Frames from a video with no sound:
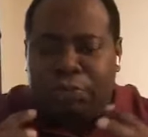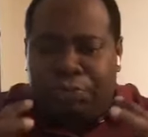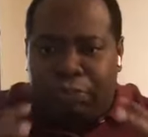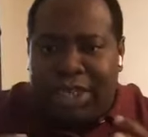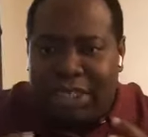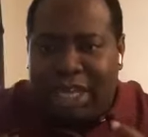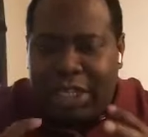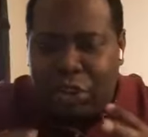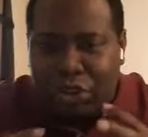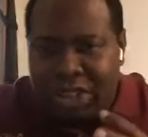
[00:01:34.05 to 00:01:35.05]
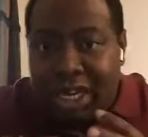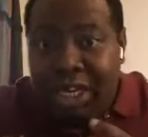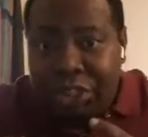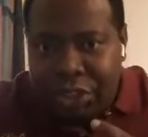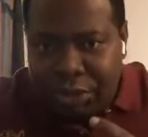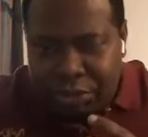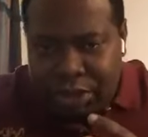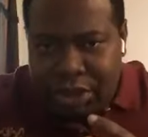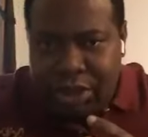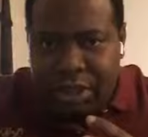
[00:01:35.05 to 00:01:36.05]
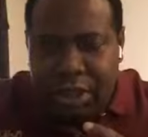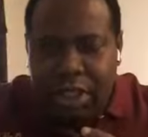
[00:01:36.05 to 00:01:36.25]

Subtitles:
practical social issues,